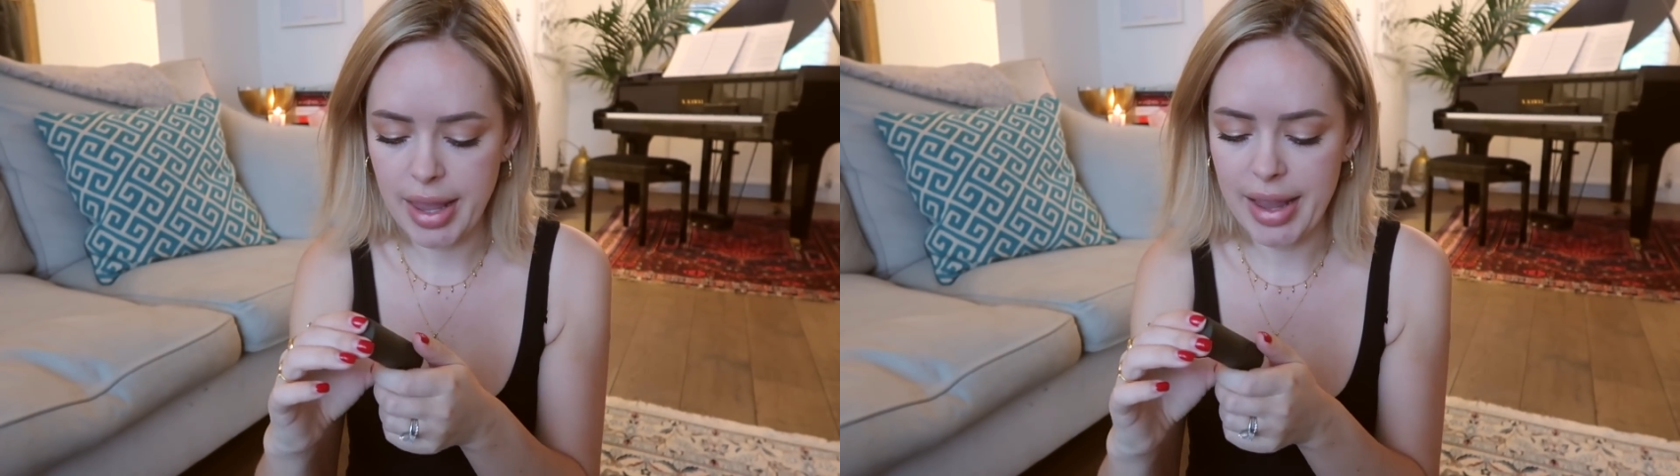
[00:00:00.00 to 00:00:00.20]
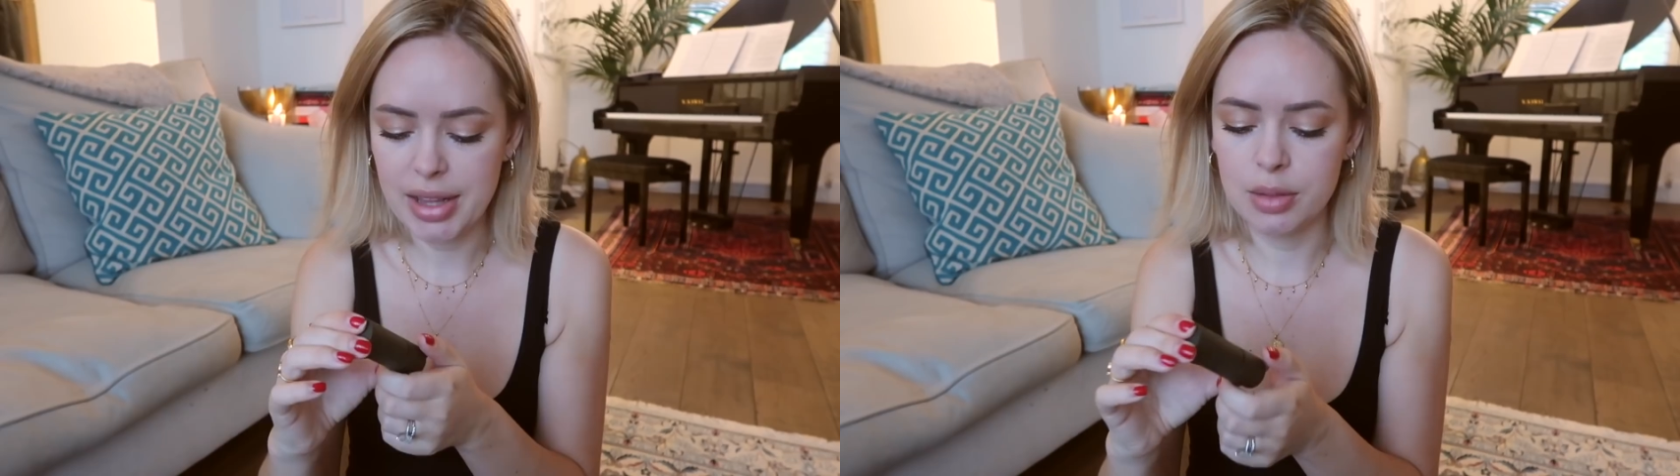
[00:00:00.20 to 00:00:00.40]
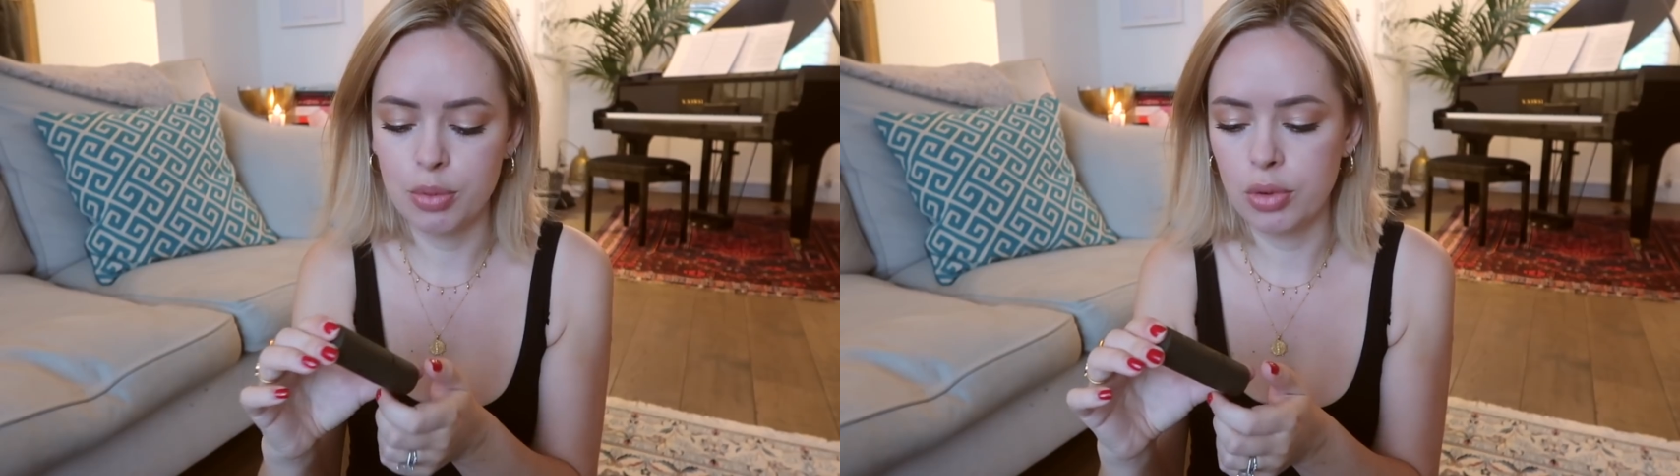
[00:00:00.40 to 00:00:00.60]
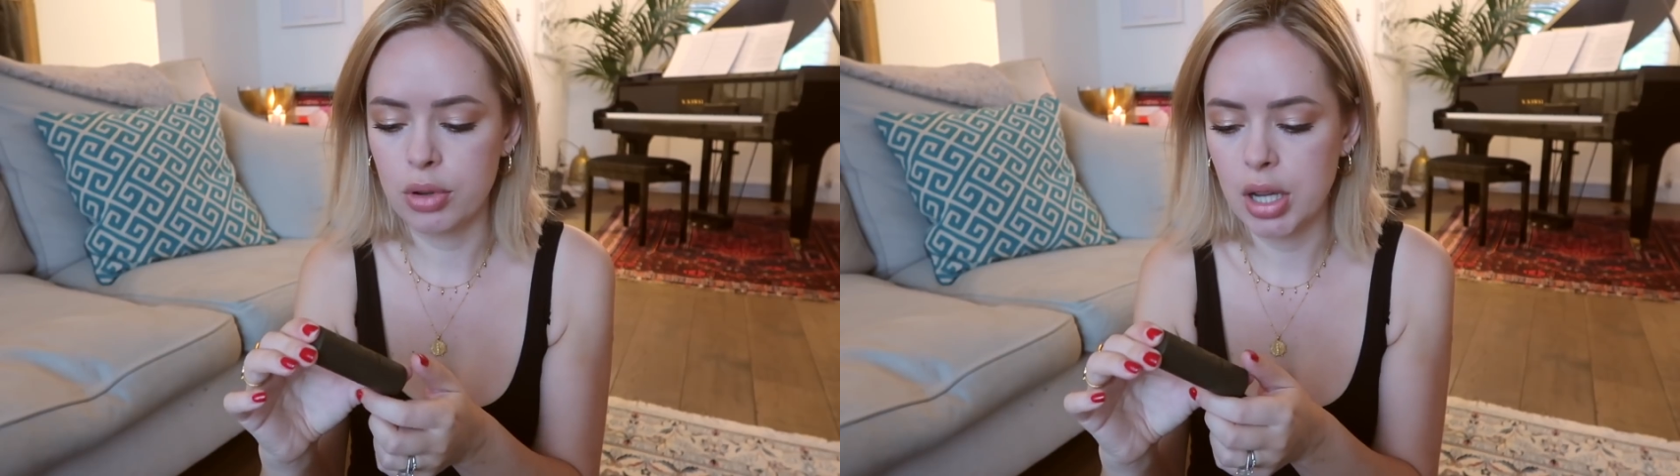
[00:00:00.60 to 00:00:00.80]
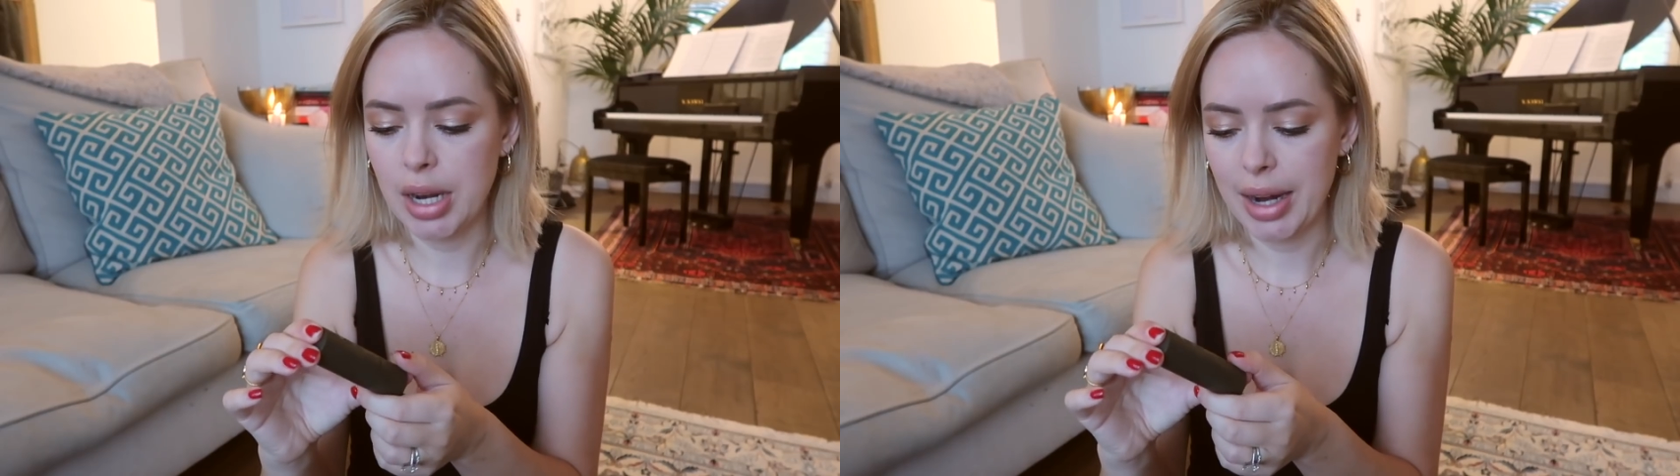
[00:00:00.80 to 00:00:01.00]

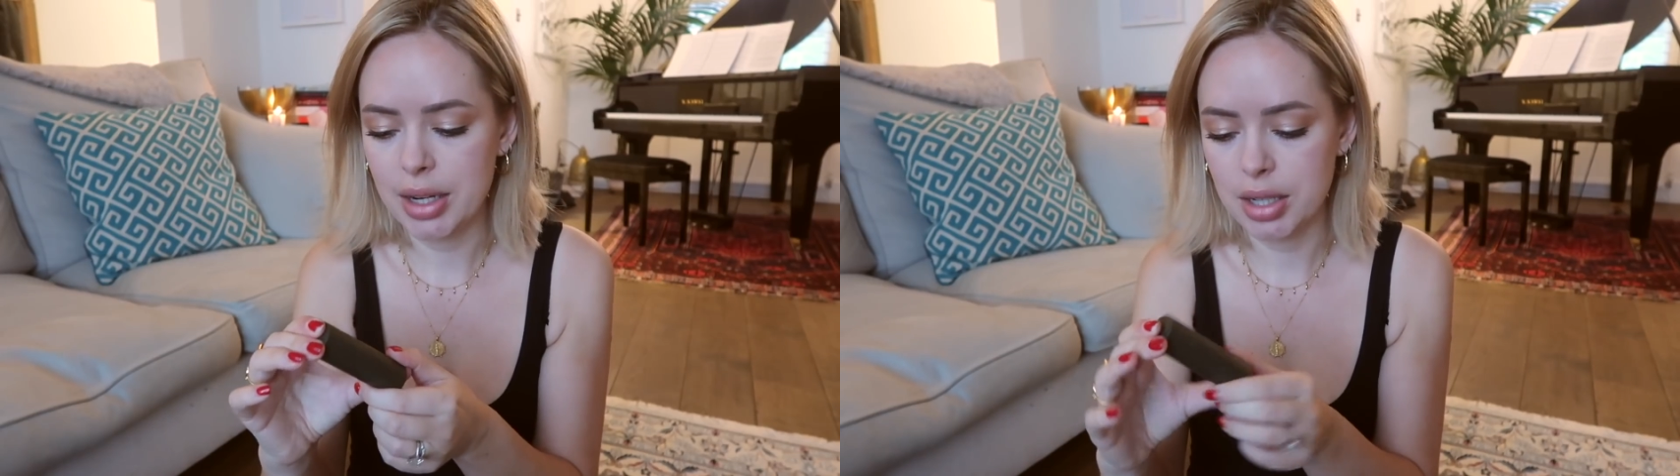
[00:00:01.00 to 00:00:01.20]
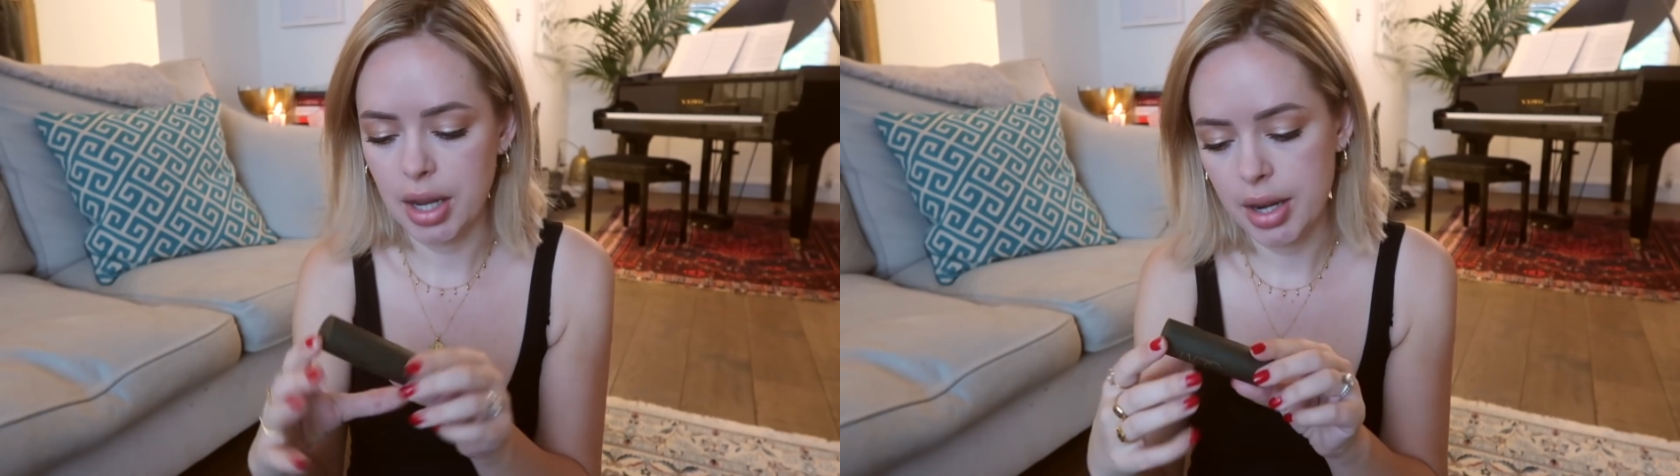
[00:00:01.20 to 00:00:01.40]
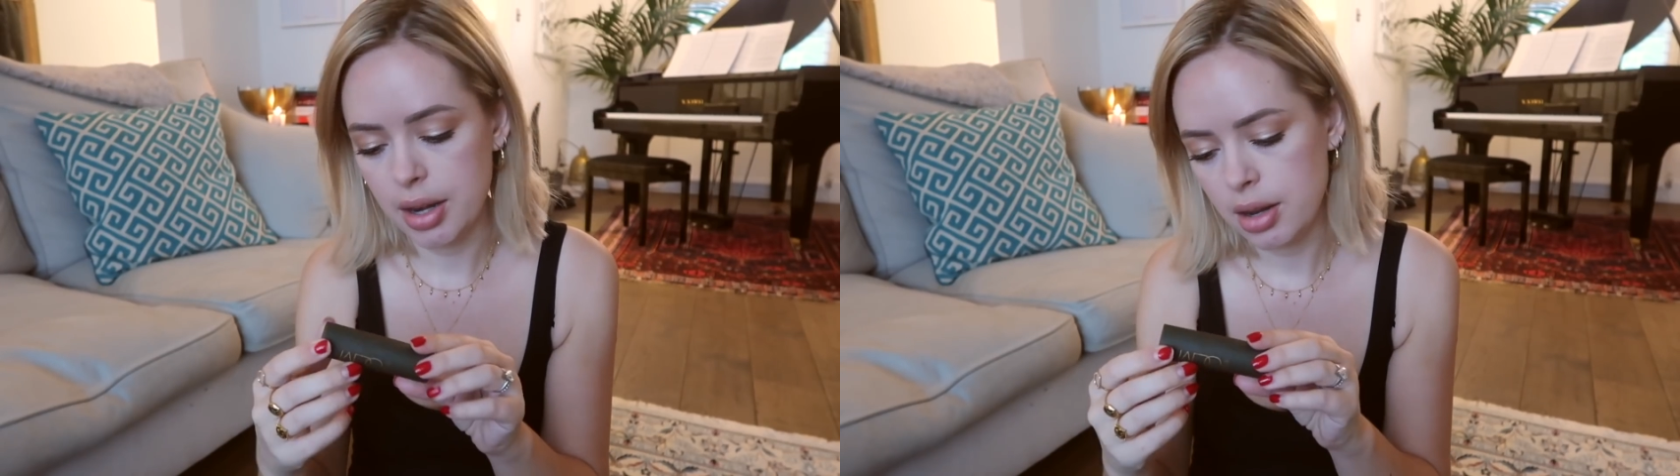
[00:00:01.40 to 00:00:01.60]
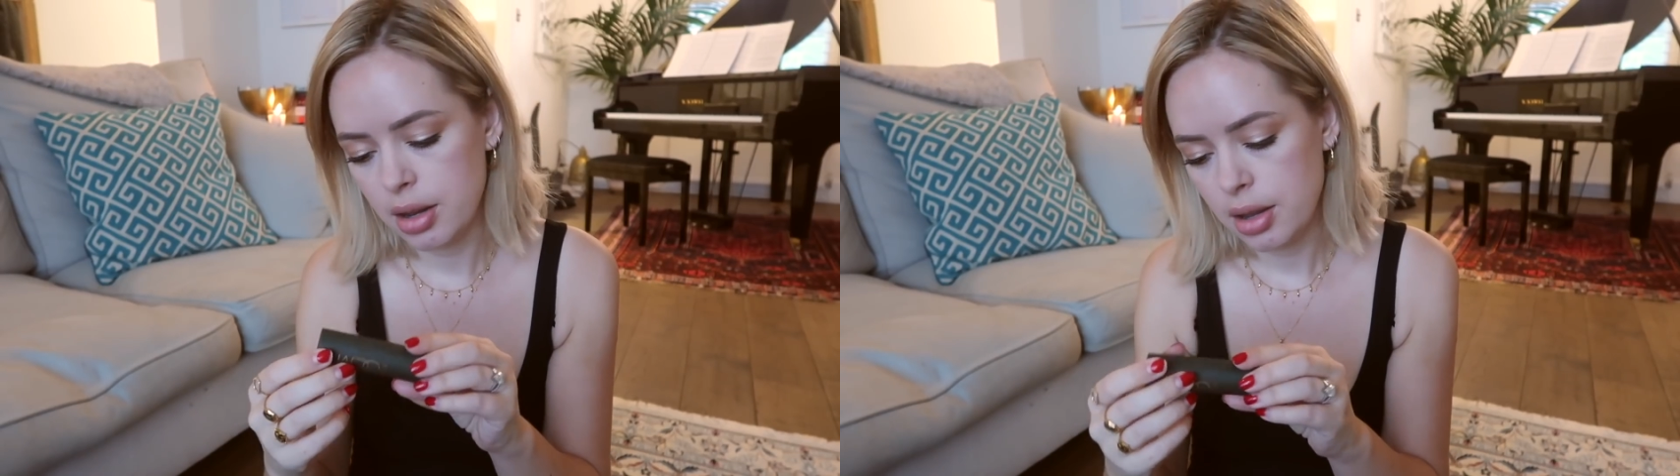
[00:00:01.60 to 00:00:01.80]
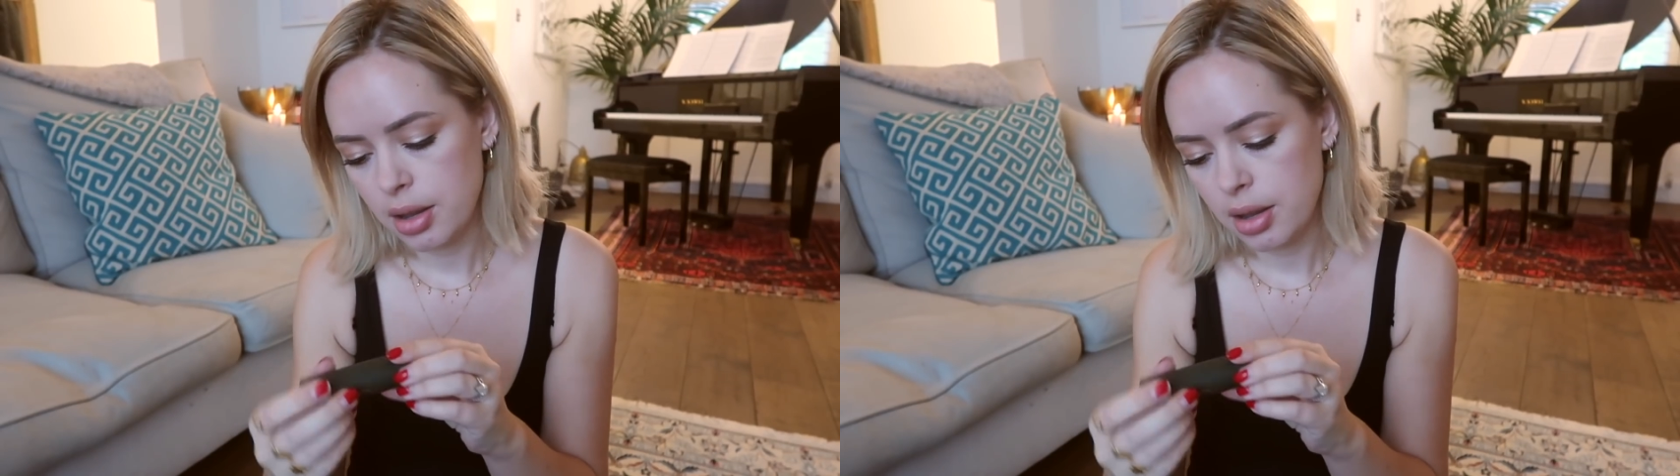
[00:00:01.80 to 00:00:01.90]
Gainsbourg collection